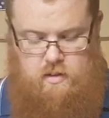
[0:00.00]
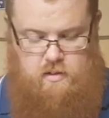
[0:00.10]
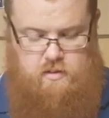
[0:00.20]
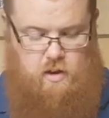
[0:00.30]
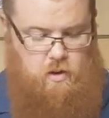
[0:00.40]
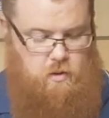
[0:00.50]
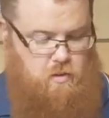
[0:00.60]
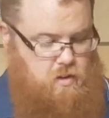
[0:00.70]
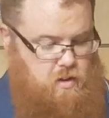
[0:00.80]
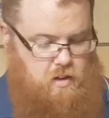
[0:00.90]
So
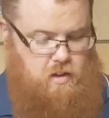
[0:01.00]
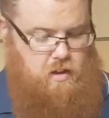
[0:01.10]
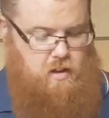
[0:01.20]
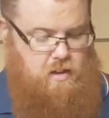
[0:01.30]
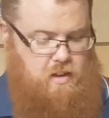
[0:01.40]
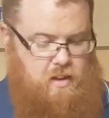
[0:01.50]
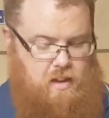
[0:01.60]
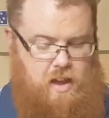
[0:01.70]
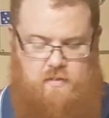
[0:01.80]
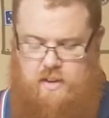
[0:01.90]

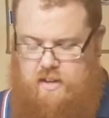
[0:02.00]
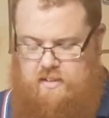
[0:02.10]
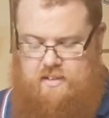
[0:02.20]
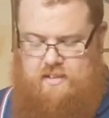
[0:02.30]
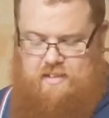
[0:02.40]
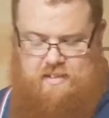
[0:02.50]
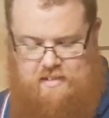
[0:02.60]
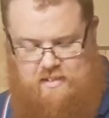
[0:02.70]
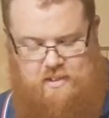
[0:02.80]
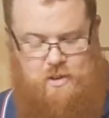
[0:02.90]
having it
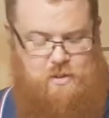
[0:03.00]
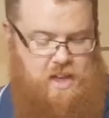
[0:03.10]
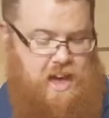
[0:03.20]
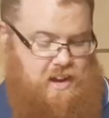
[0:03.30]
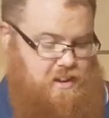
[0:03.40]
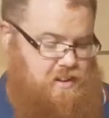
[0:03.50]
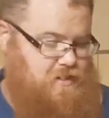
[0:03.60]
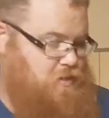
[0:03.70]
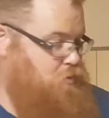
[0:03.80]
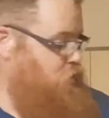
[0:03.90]
do that,
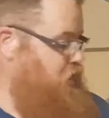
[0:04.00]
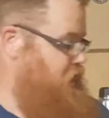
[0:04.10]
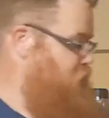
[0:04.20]
I'm really